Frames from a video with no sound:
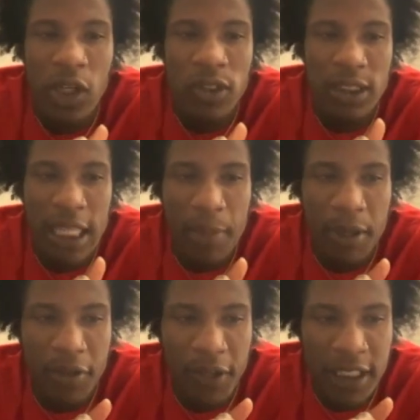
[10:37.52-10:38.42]
It was a slap
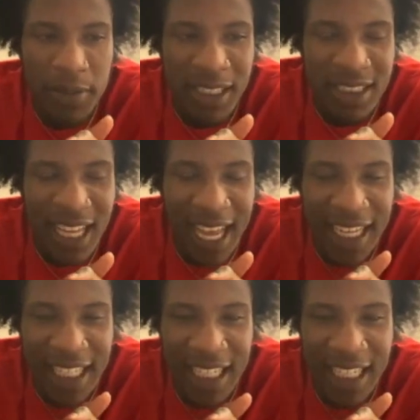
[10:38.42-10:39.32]
in the face, but it's like
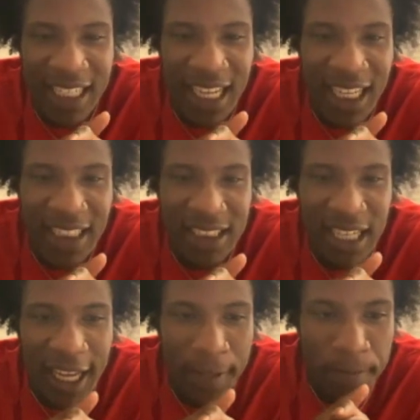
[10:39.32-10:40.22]
at the end of the day, it's
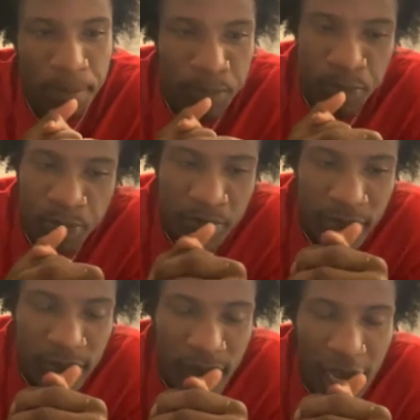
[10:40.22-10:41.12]
like
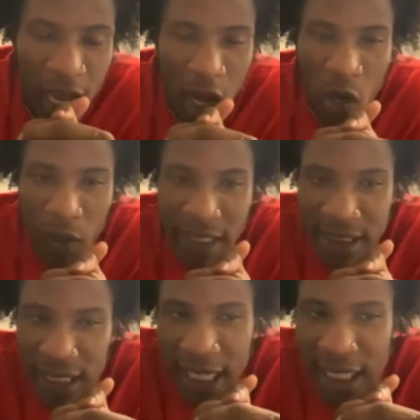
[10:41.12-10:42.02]
I
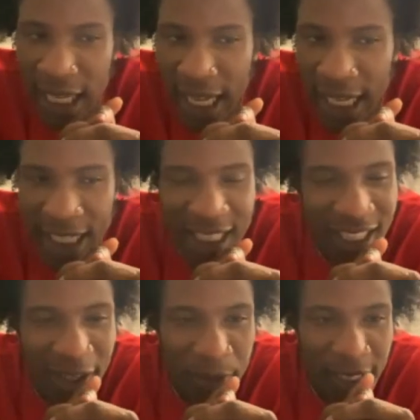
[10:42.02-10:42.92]
always say, like,
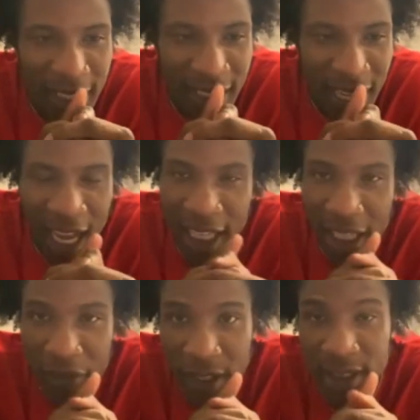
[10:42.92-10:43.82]
I mean, God
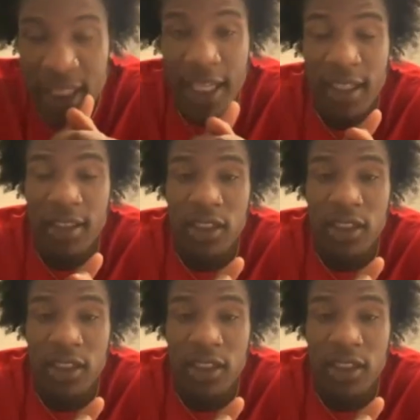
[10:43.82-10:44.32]
given, He take.